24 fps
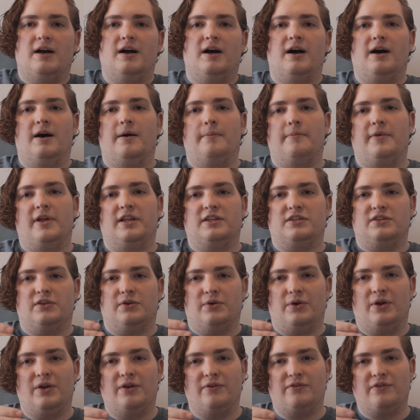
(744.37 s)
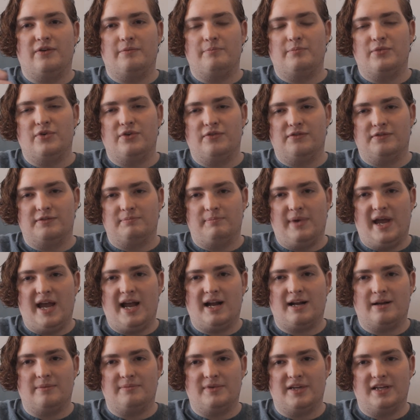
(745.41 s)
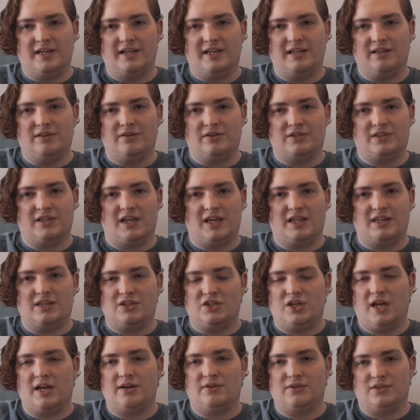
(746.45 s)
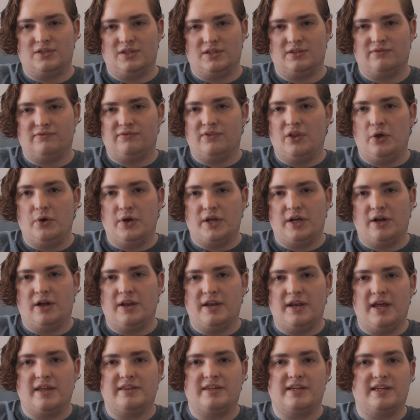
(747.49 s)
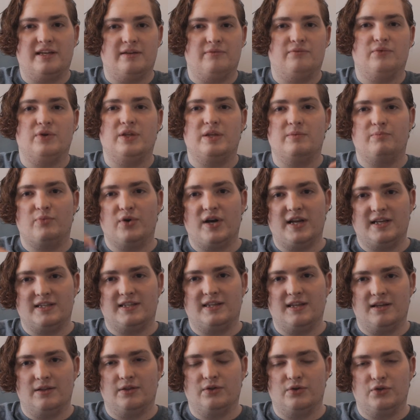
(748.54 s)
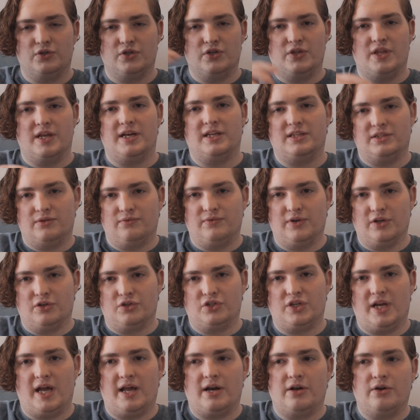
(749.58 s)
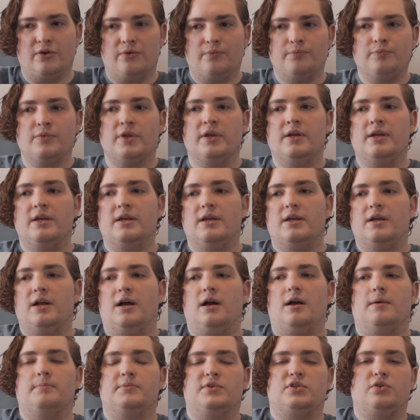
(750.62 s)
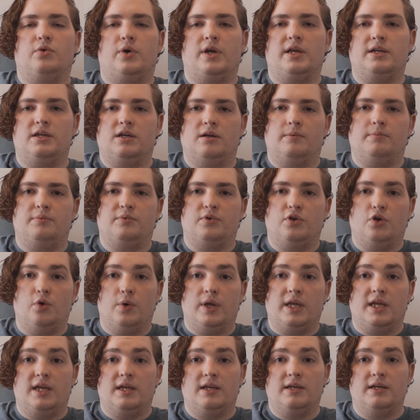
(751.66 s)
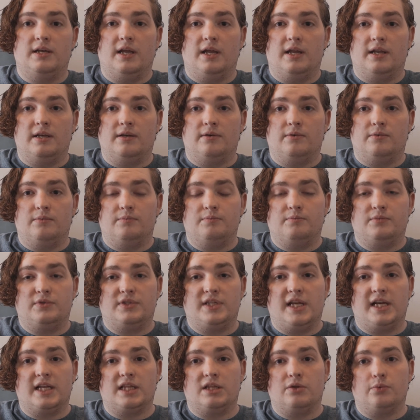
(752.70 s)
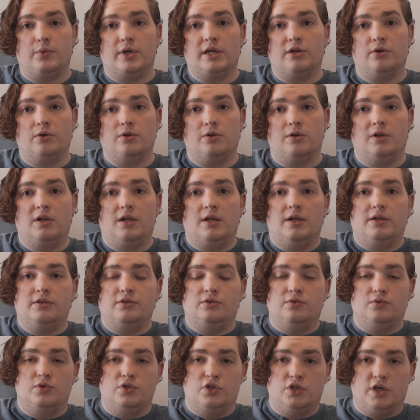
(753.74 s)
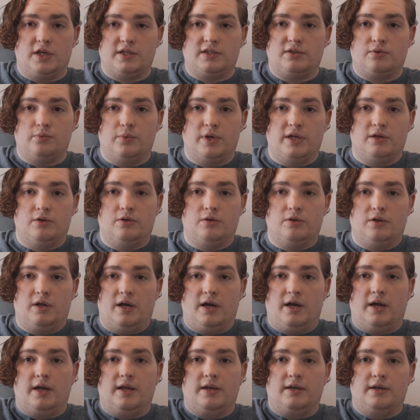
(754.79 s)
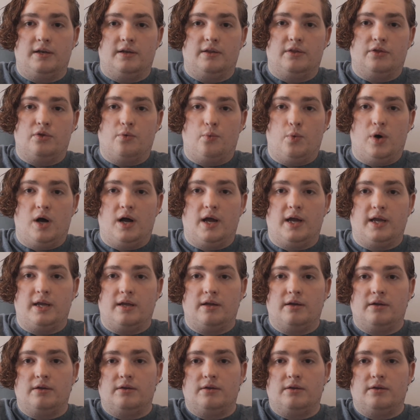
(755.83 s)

And so if it moves back a bit, it looks like the shadow's just floating on nothing and really breaks the illusion that it's a real shadow. So I ended up going in and setting the wiggle to just wiggle on the Y.